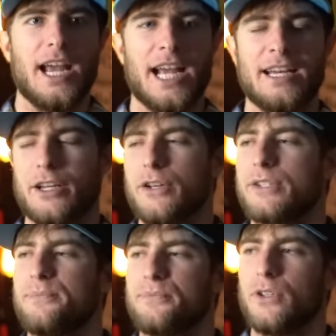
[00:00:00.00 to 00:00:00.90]
And he
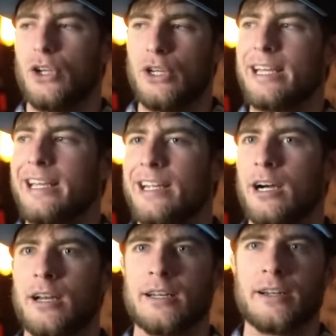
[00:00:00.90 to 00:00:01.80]
goes, you didn't get
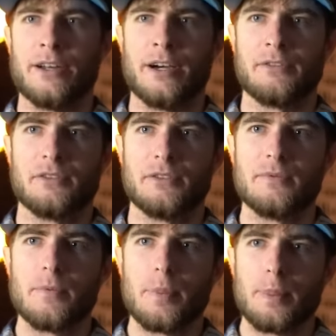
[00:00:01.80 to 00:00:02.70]
on it enough.
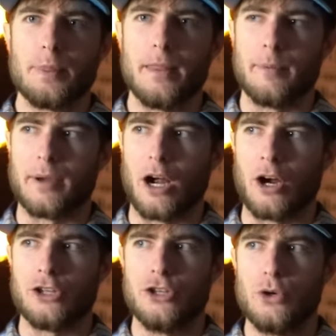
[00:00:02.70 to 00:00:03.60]
I'm like,
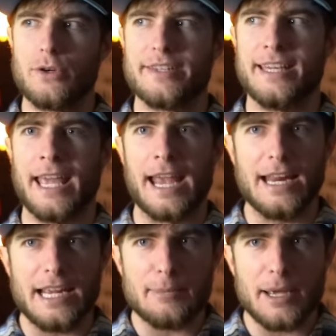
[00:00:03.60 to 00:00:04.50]
are you
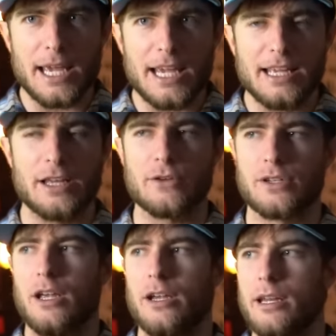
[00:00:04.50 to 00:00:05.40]
kidding me? He
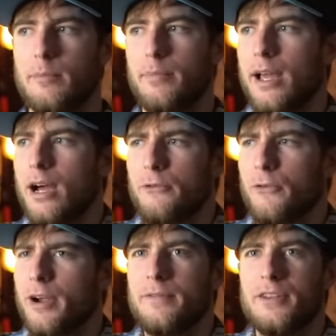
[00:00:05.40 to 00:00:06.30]
goes, you didn't bang off
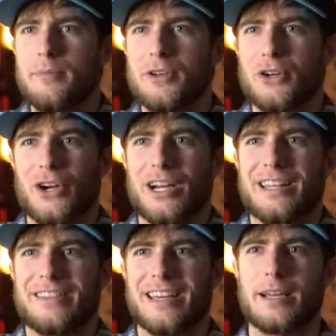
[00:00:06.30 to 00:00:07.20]
rev limiter or
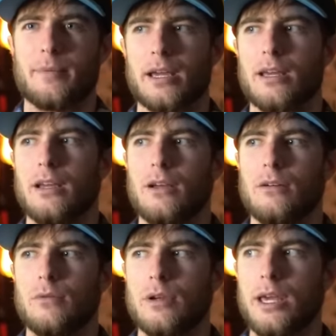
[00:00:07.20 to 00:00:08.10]
anything. I'm like,
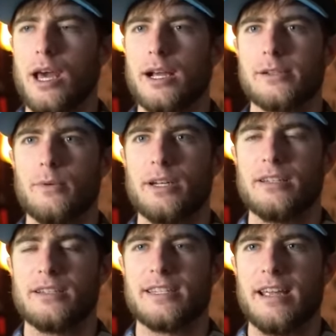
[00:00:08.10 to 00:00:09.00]
well, yeah, because I
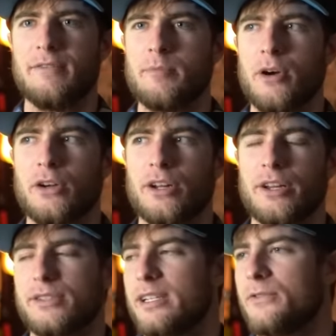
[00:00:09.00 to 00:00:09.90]
wanted to save the motor. He
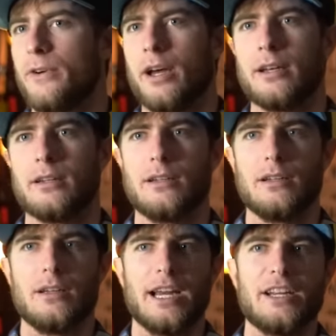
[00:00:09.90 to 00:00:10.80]
goes, it's fine.
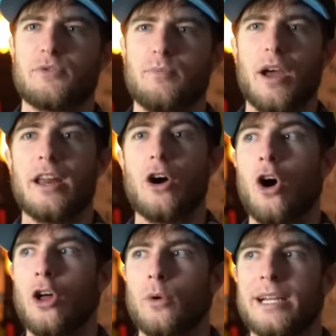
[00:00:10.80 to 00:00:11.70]
And, and
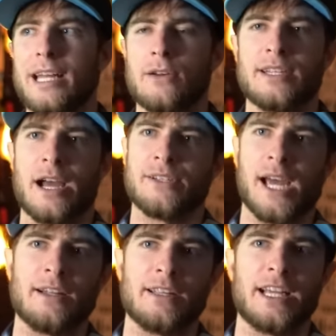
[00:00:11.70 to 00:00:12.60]
all the way down
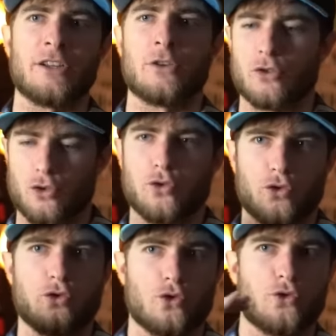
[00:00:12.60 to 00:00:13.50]
downtown Atlanta goes,
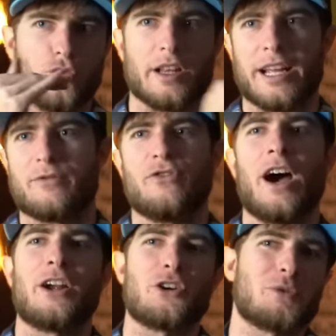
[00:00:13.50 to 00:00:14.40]
like
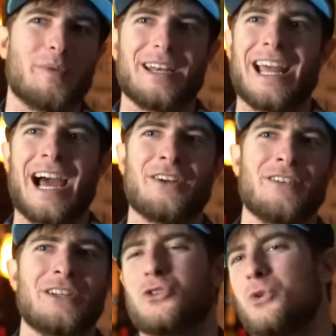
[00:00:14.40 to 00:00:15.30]
fire spitting out of
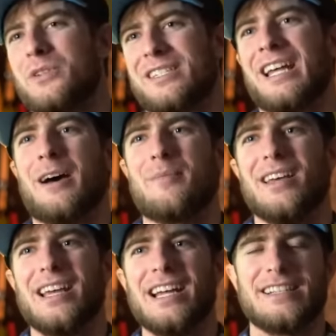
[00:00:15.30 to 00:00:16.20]
it, 2-step.
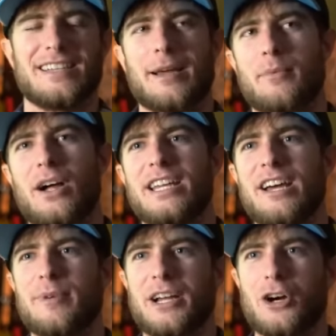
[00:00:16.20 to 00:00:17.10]
He's like, I'm glad to
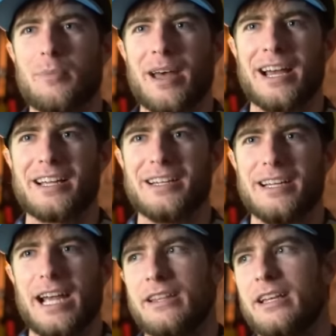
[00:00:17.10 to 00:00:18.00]
have my car back.
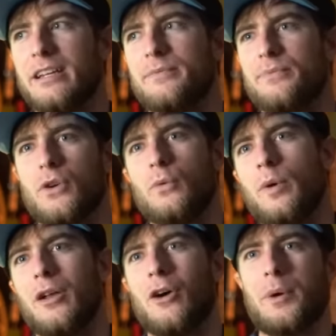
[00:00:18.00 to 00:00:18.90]
And then
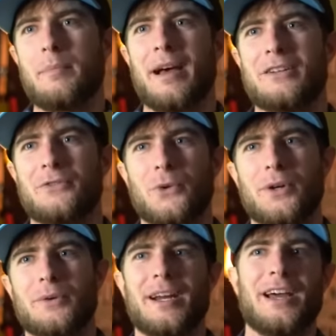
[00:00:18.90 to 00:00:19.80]
went all the way back to
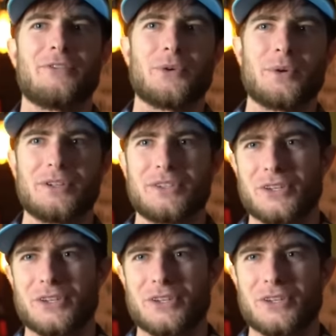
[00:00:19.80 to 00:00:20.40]
Florida right afterwards.